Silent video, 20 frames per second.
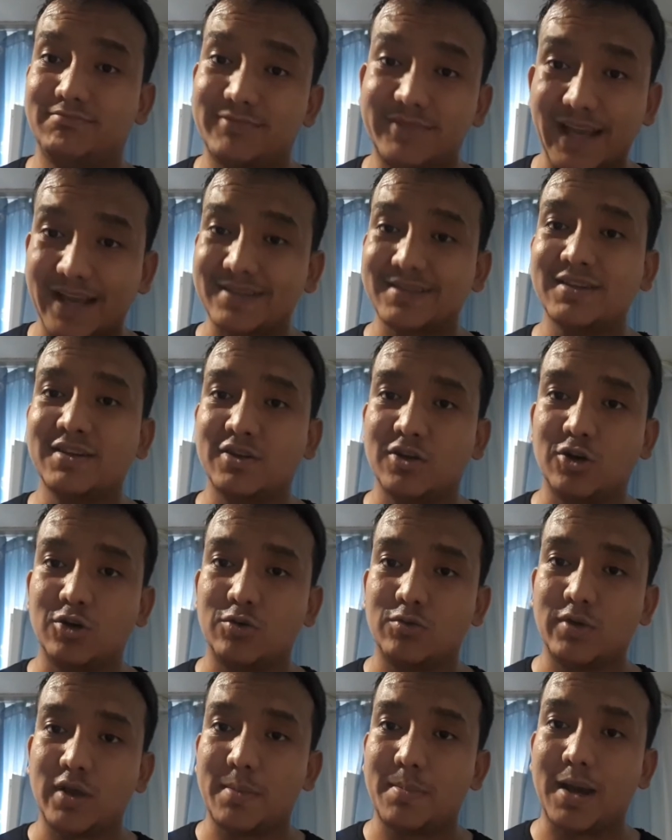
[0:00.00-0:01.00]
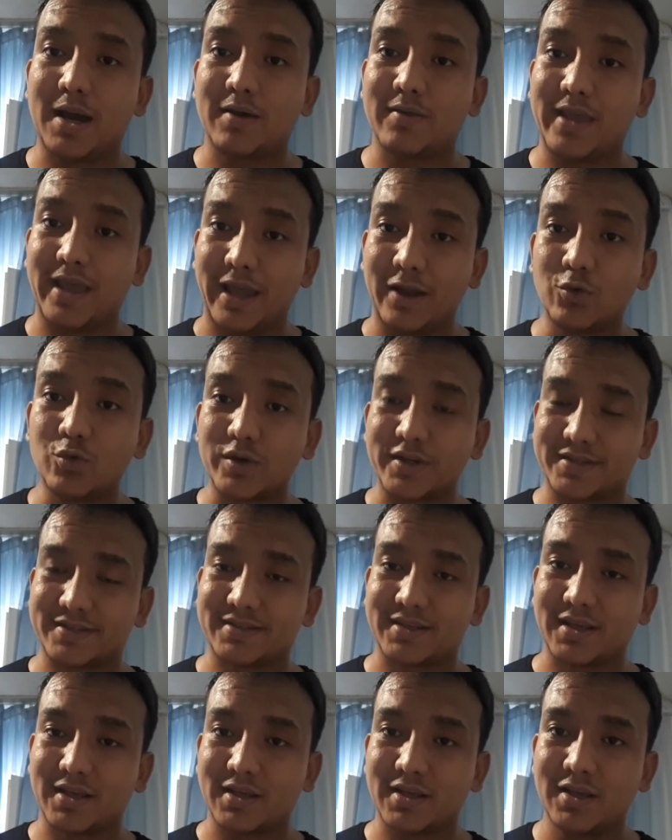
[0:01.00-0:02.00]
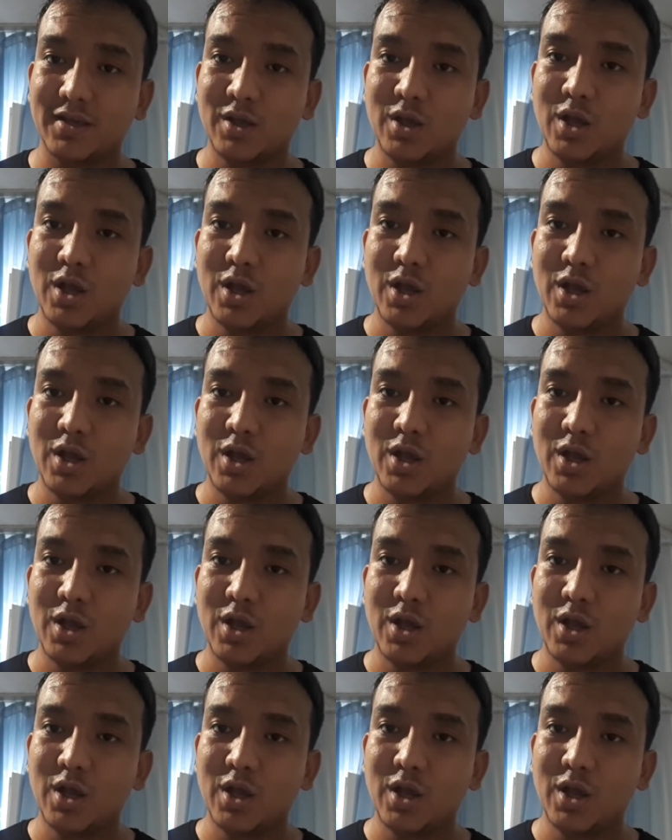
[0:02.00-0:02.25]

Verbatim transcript: doesn't know about everything